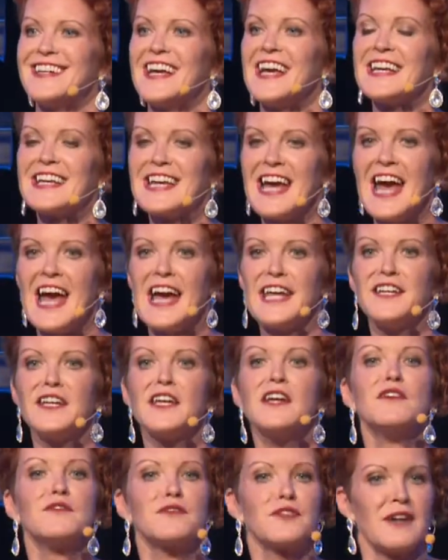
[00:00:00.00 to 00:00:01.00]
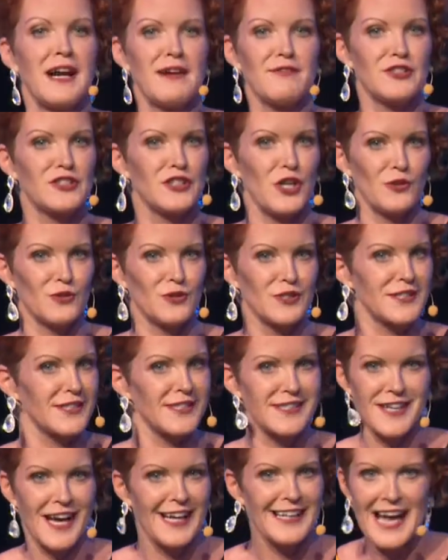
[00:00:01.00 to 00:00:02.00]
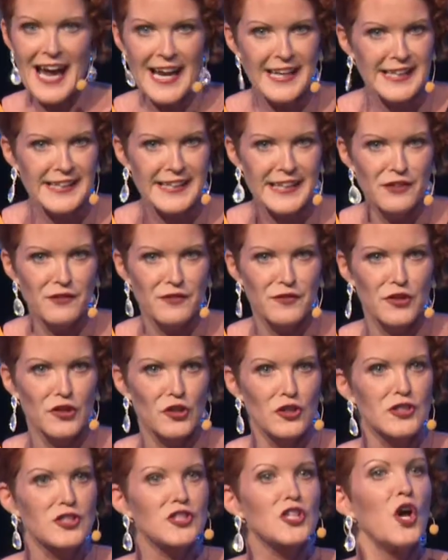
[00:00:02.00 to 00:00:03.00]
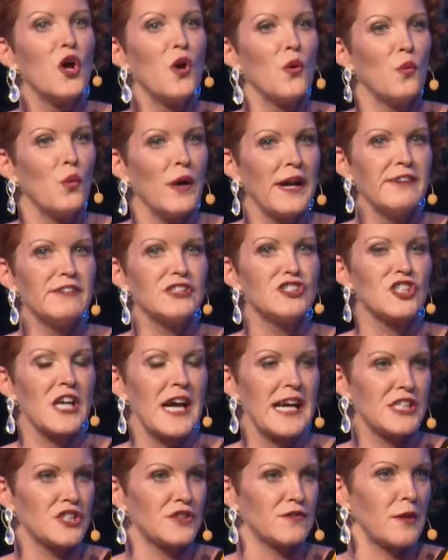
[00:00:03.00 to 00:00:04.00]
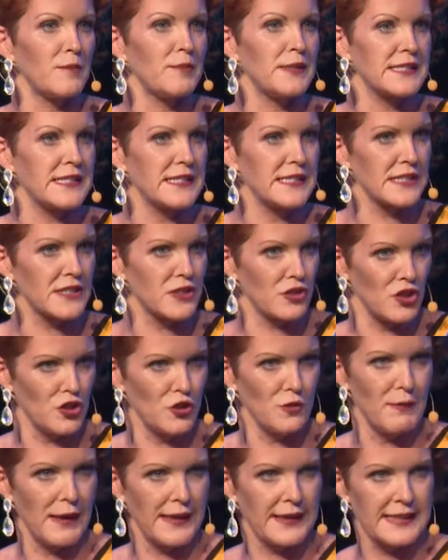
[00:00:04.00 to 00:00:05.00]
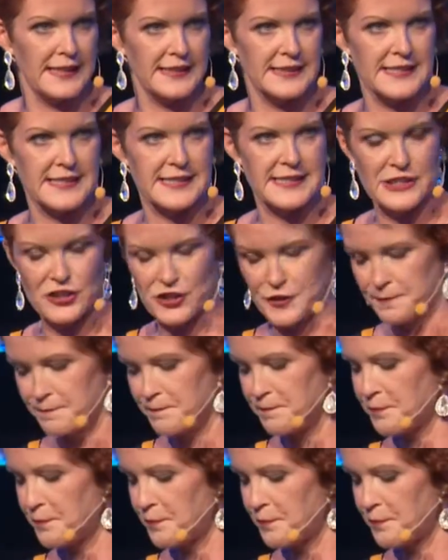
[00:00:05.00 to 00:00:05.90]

Again, Forever don't decide anything for us. We're in charge of our business, so you make that decision.